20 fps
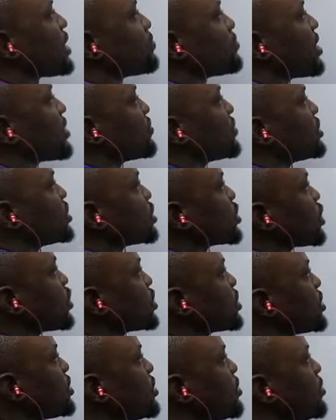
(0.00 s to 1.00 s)
my
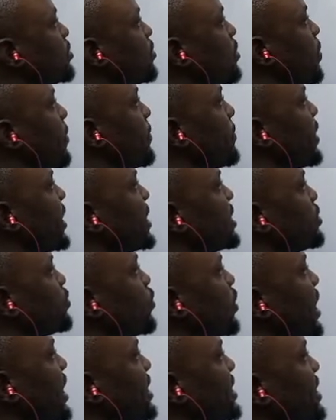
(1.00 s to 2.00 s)
result by the
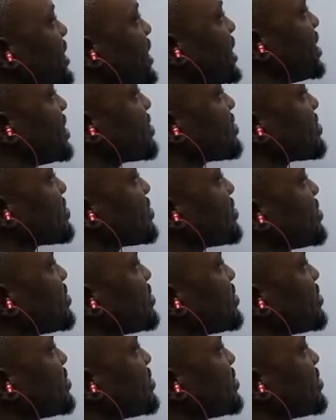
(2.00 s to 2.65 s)
y dx